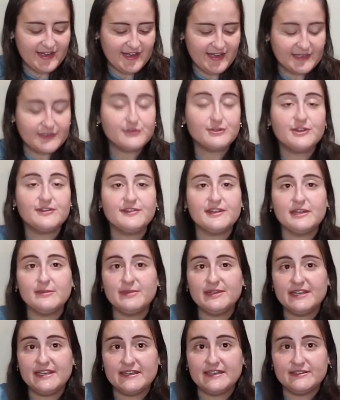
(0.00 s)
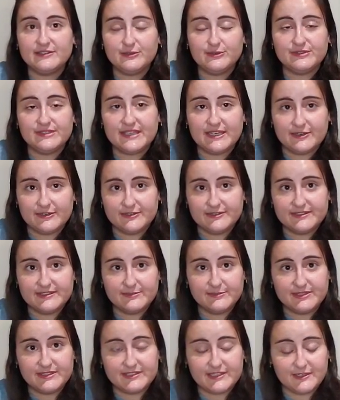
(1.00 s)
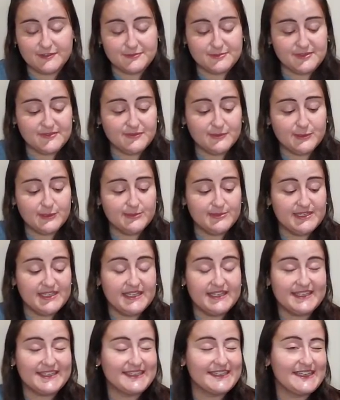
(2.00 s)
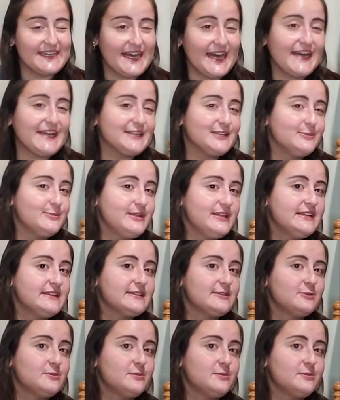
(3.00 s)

I don't know if anybody has used Care Simply Soft before, but it can kind of be a little